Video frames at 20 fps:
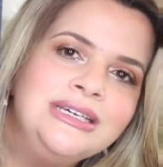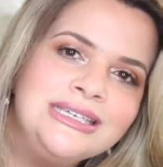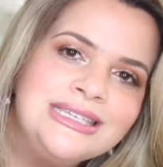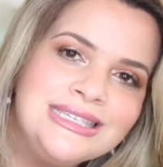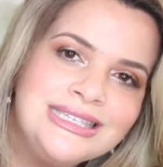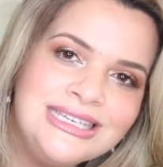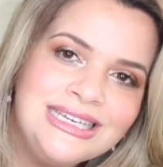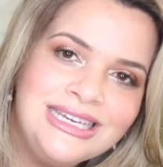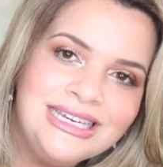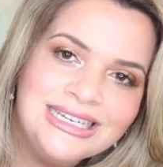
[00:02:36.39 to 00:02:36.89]

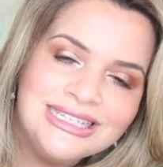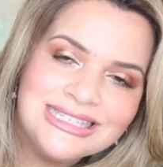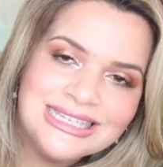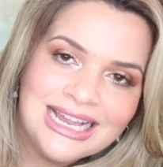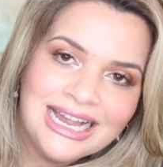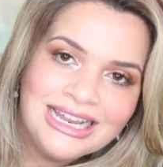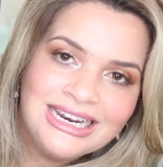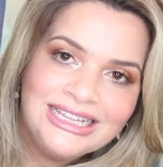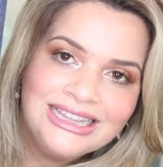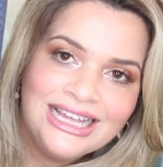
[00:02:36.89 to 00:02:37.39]
See, it's
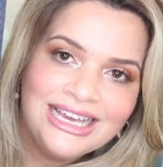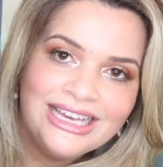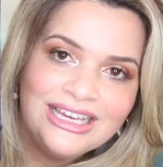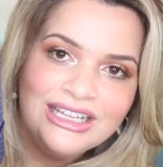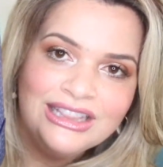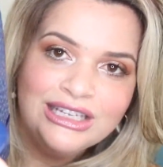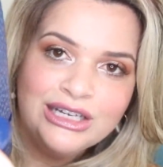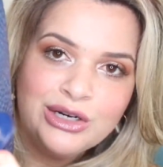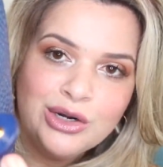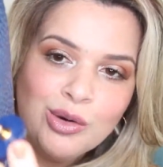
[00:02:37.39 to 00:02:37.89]
kind of like a
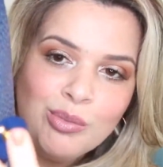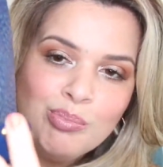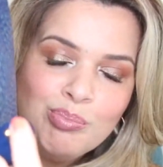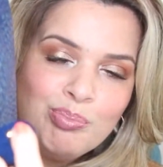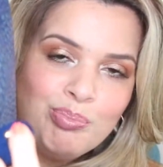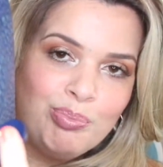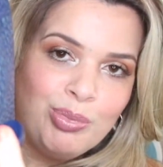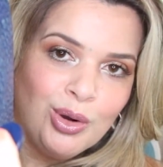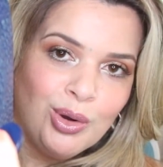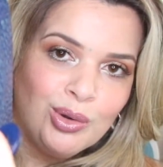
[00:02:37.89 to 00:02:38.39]
little
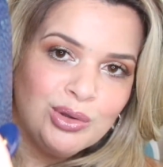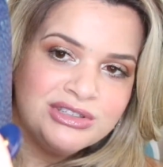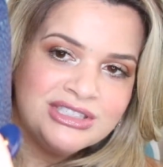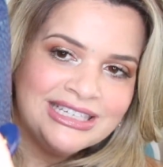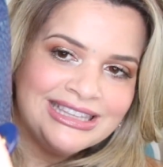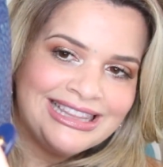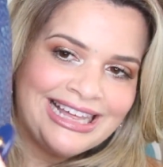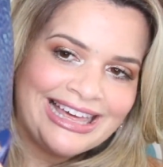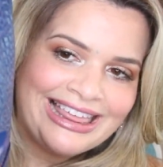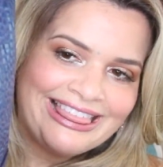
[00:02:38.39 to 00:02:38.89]

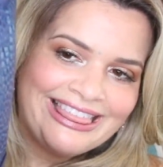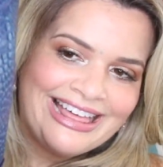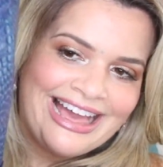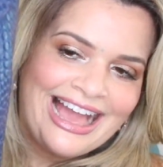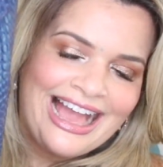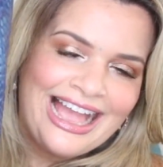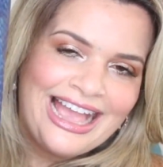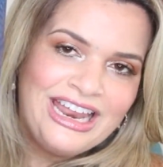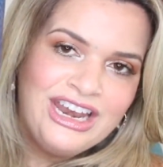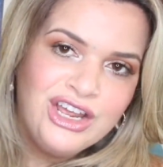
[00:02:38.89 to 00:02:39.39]
bolt like
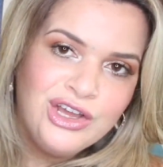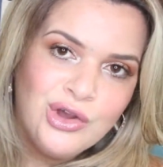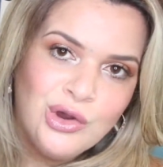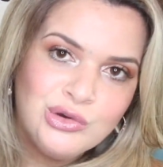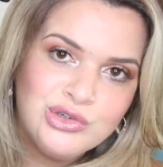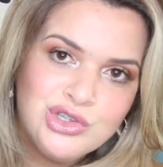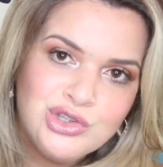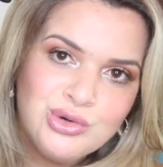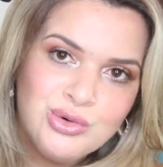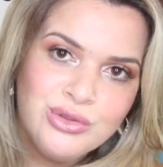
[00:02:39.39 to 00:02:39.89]
that and it
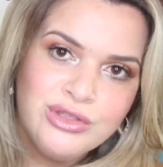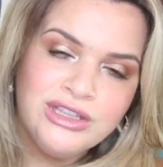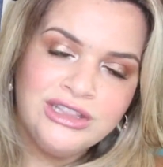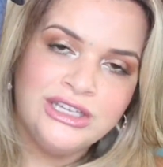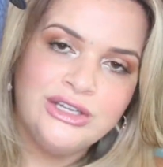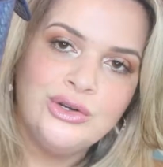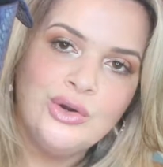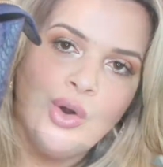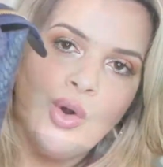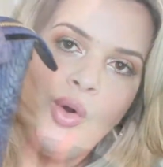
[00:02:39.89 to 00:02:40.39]
goes through the
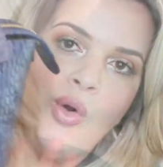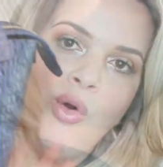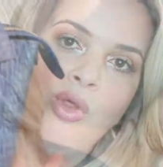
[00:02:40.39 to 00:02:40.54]
little the hole.